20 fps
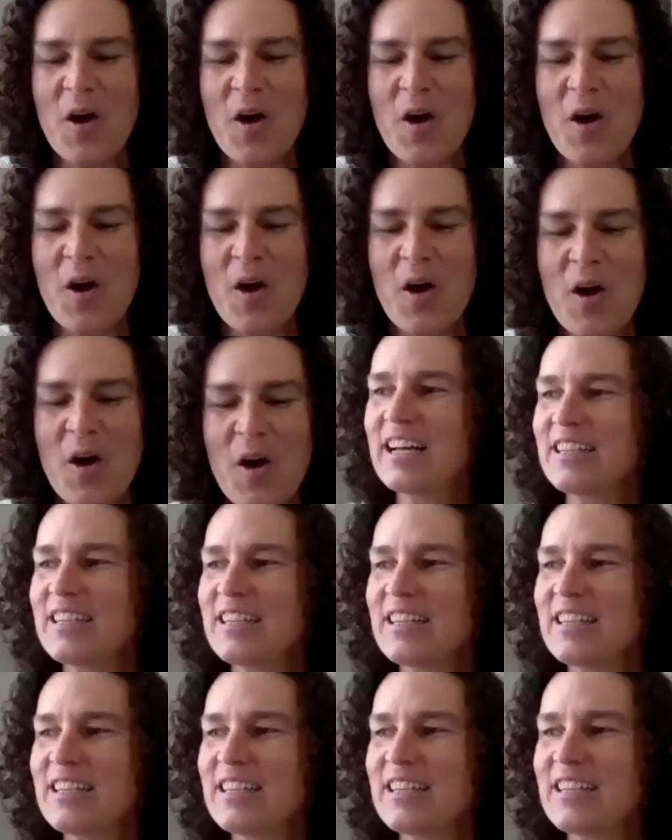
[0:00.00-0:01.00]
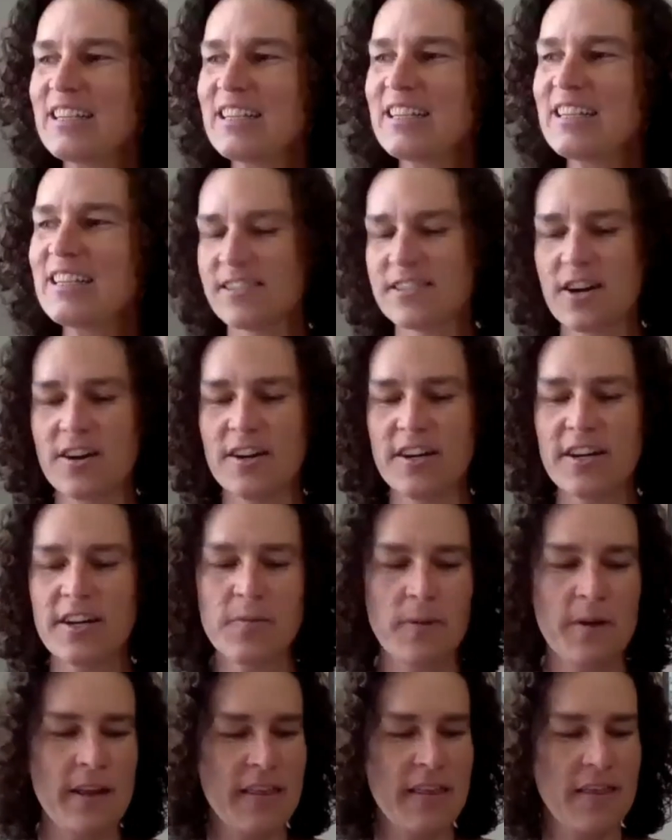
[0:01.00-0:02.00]
Well, let's kind of get started
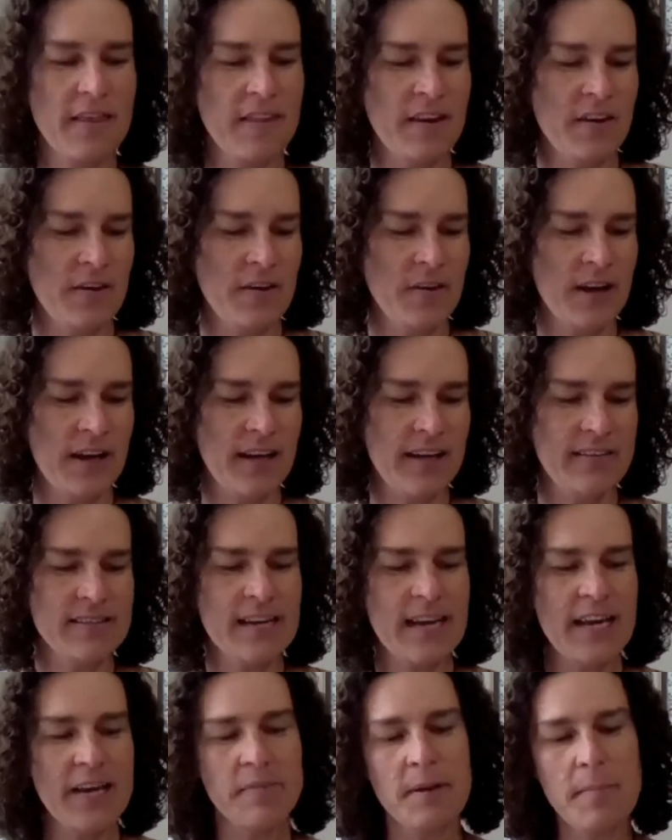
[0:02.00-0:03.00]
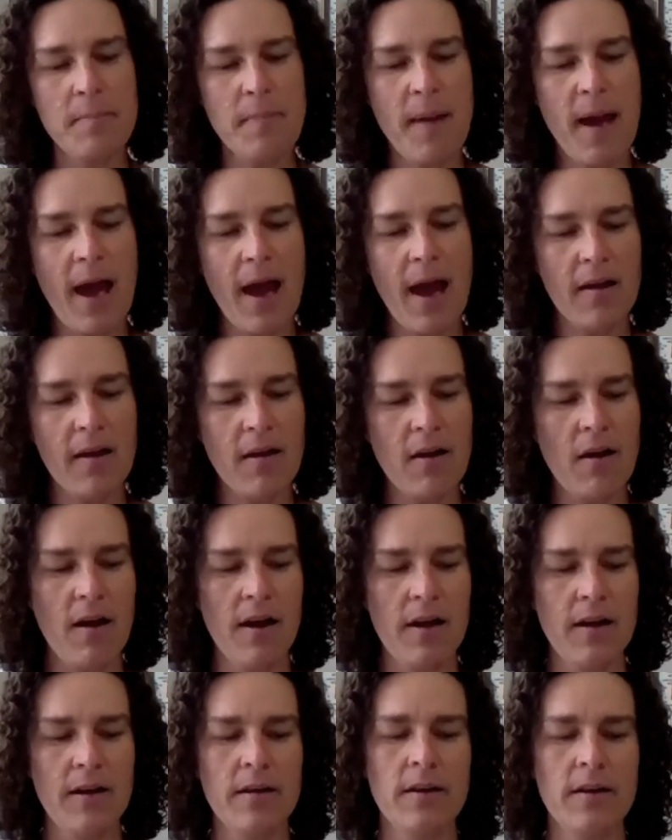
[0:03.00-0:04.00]
with, kind of take me back
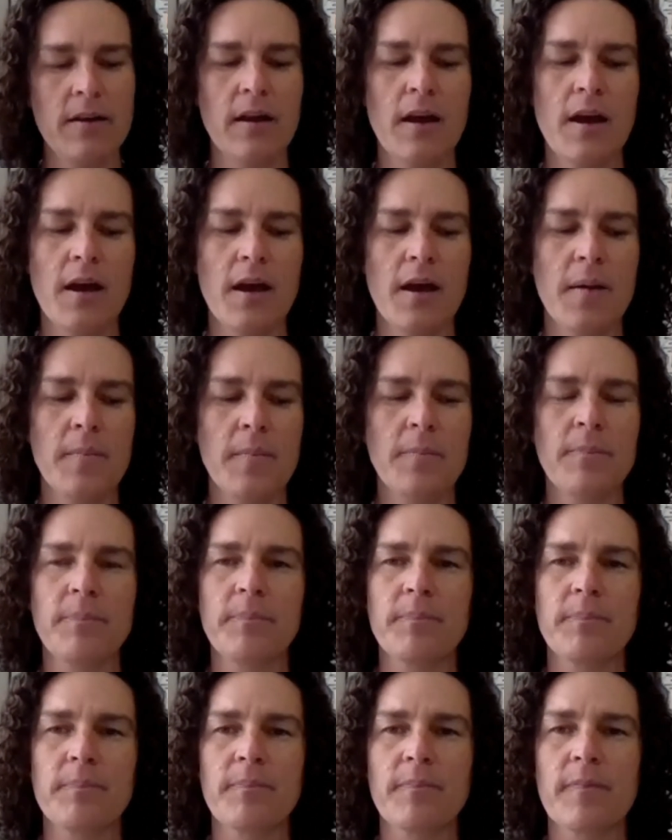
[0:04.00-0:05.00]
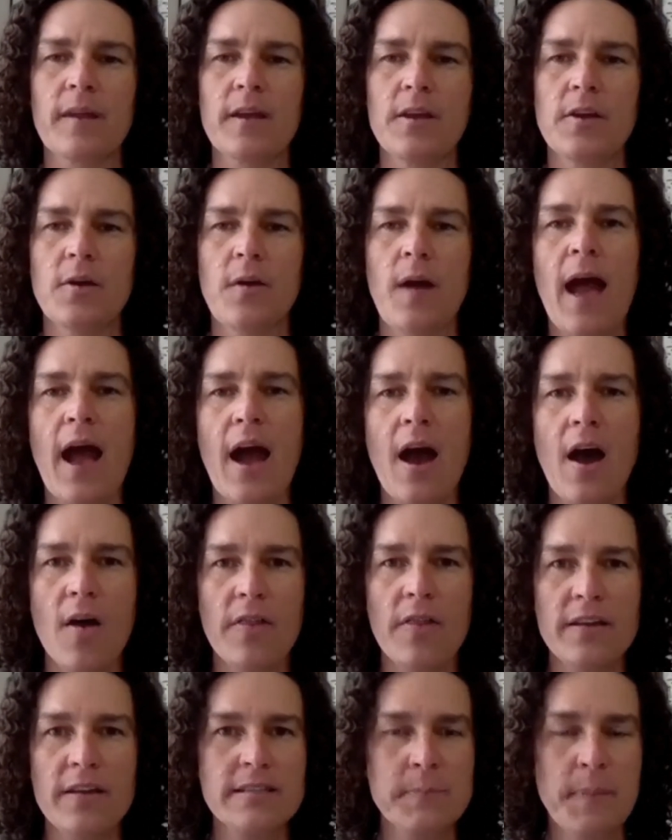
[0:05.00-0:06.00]
on, how
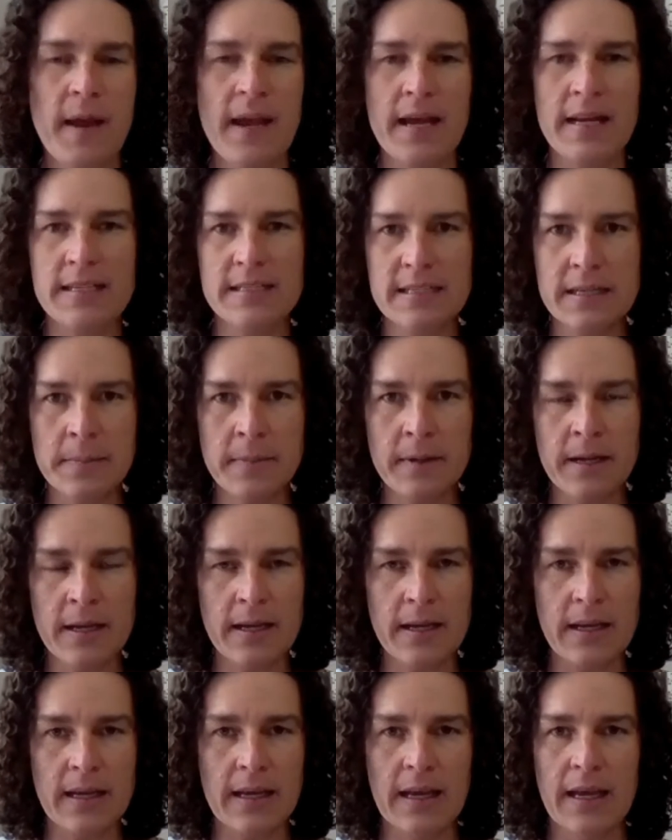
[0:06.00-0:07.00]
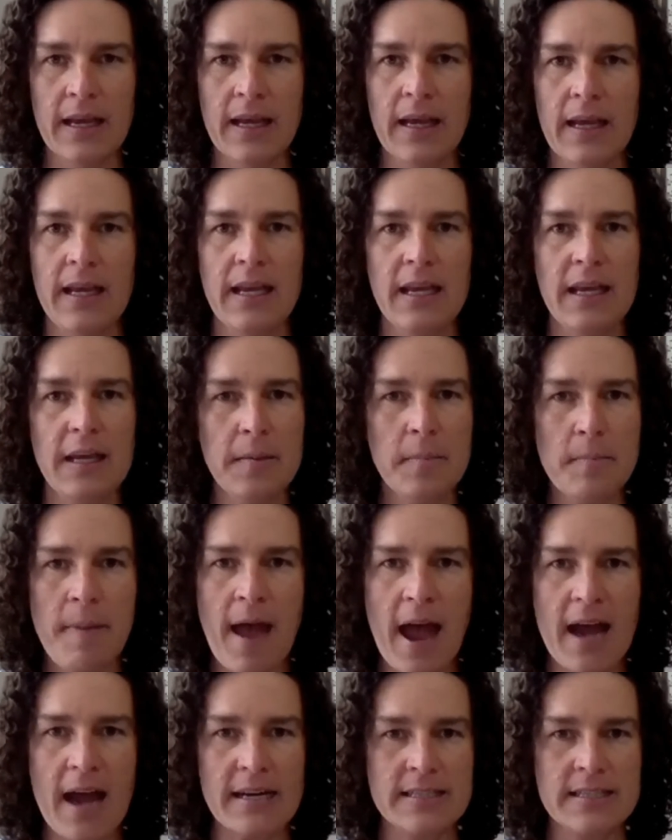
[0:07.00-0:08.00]
this pandemic
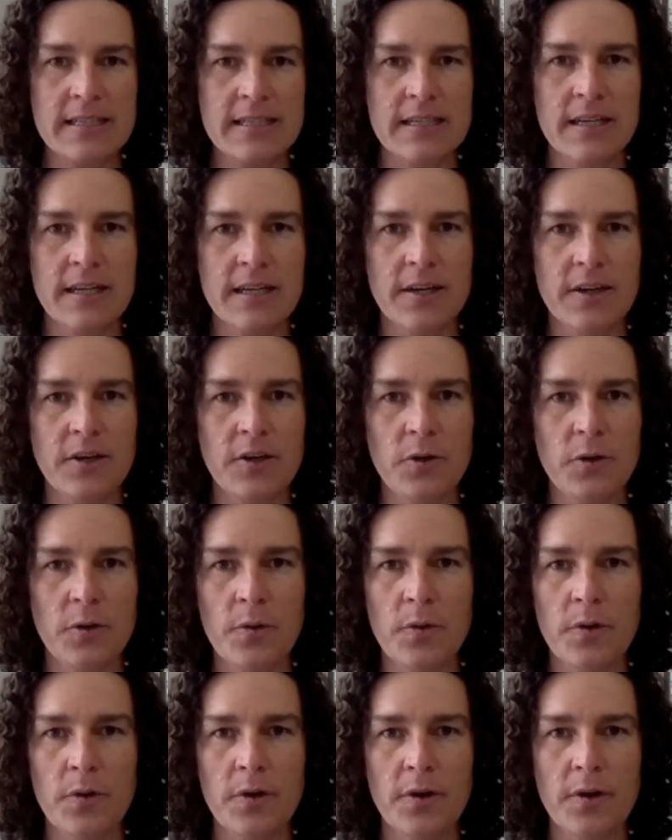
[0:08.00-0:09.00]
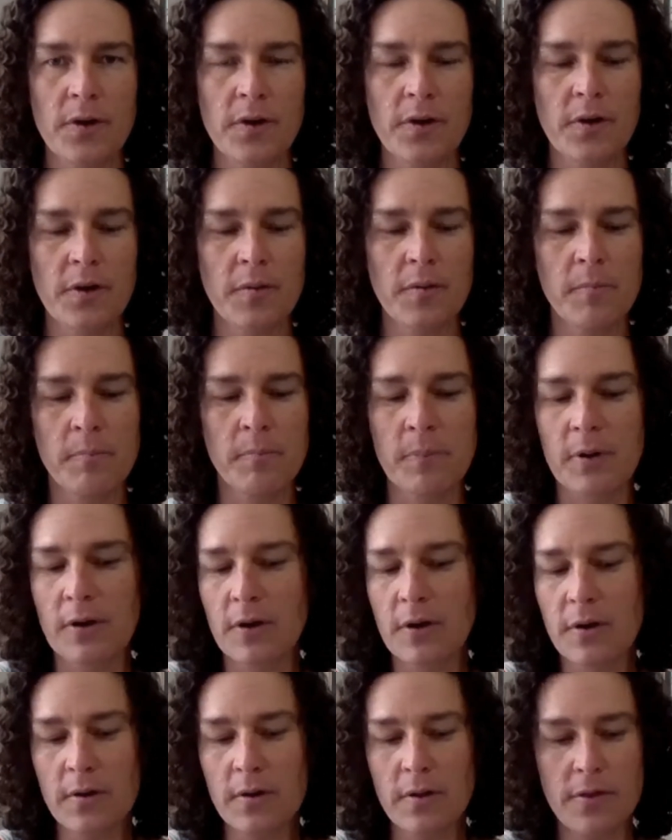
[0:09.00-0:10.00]
impacted your
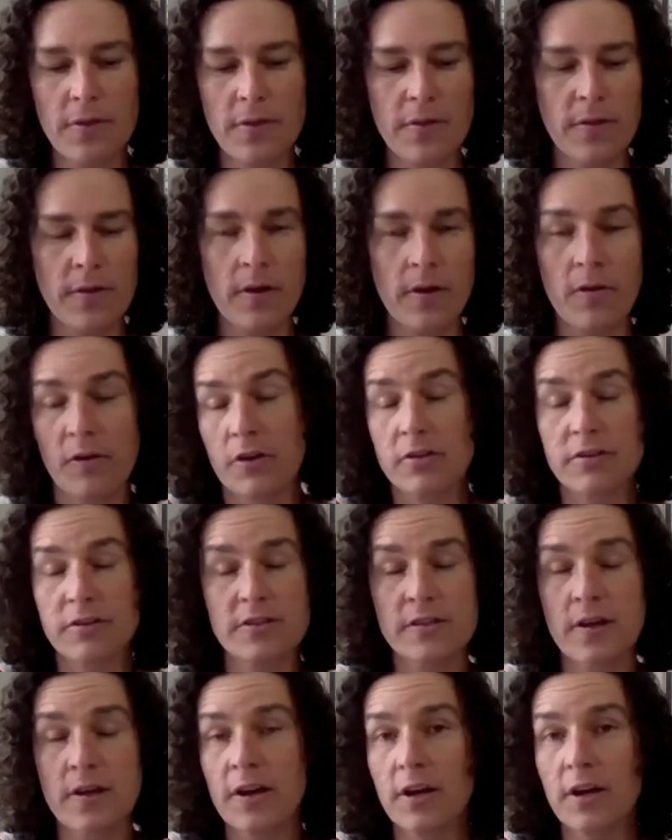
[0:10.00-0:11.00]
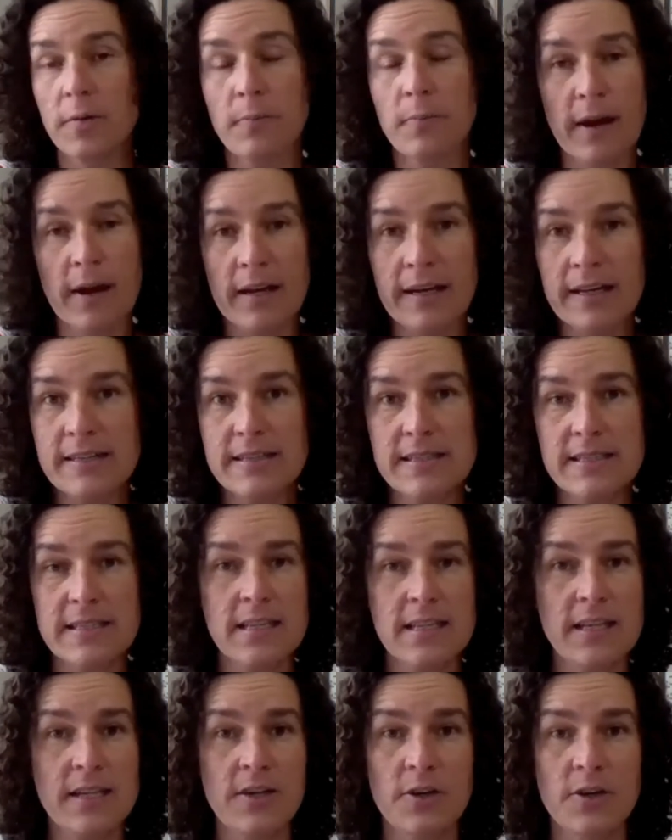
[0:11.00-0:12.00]
birth or your
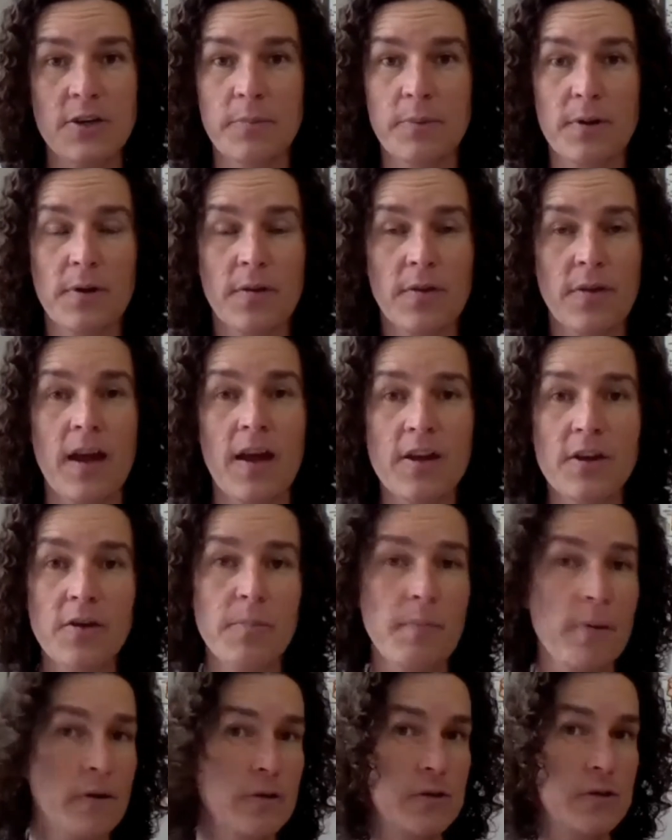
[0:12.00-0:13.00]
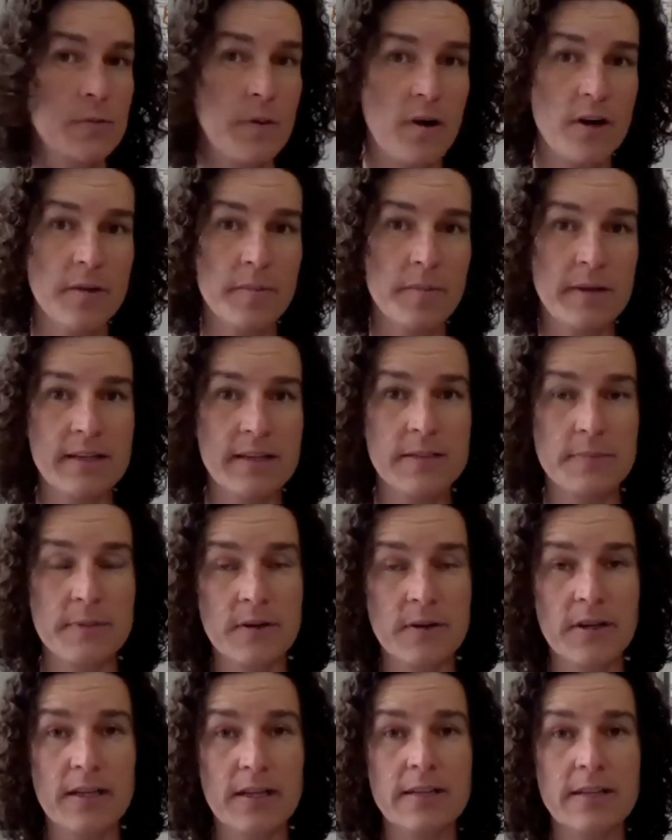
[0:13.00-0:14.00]
pregnancy, your birth, and your postpartum
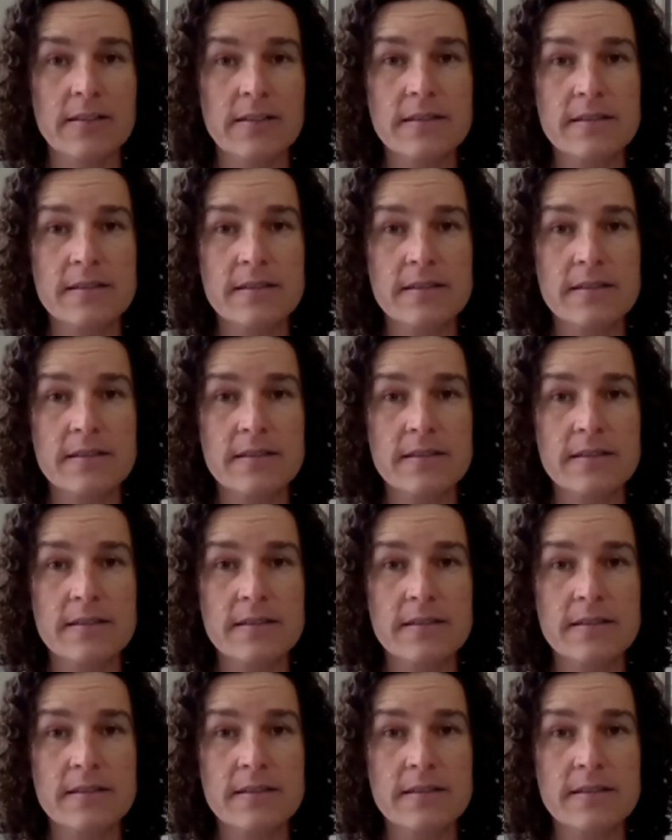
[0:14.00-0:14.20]
experience.